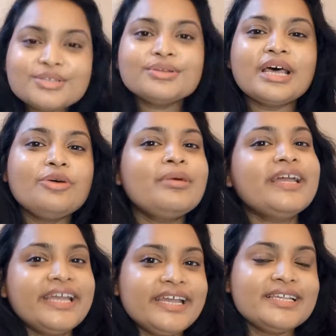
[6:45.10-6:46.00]
now my
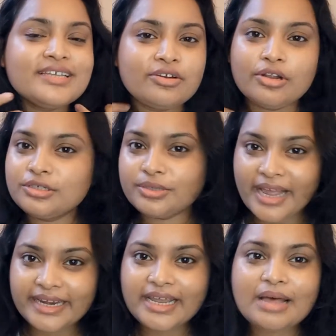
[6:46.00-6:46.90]
hairs are all
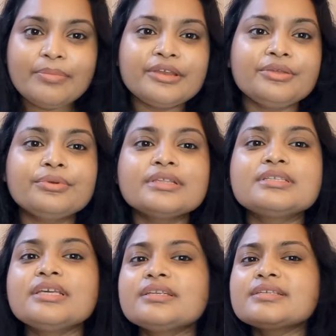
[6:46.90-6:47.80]
dried up, and you can
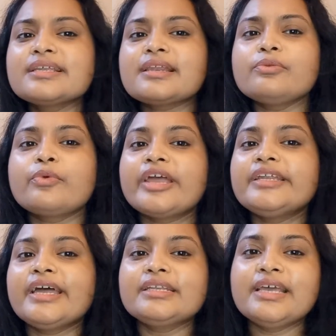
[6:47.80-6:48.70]
see it is little wet
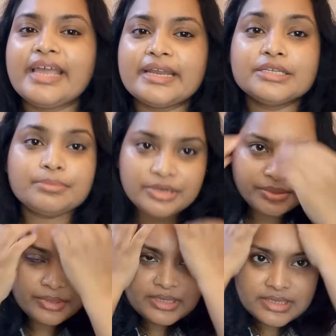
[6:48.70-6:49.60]
at the ends, but
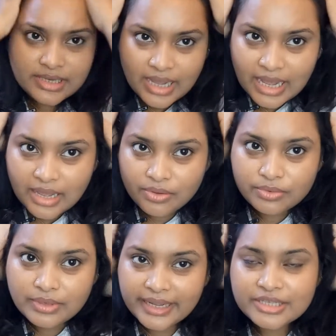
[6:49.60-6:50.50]
you can see
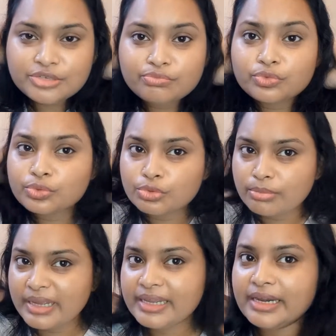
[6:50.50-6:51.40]
how like smooth
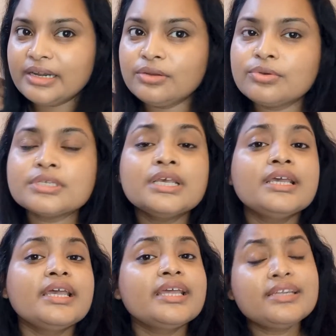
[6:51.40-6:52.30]
my hair looks.
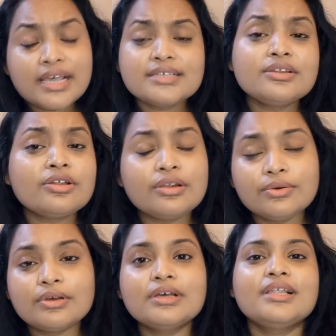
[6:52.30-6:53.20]
It does not
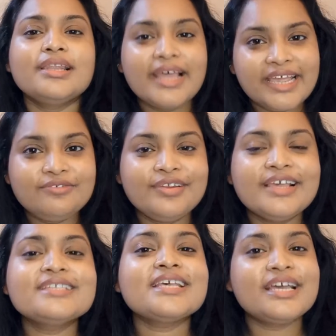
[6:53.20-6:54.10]
look
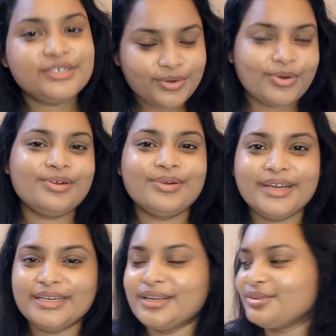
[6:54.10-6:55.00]
lifeless at all
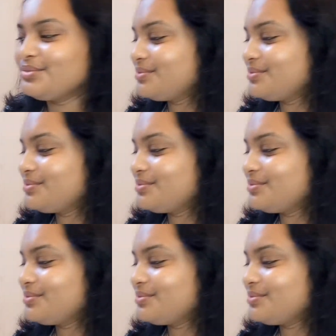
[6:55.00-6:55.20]
right now.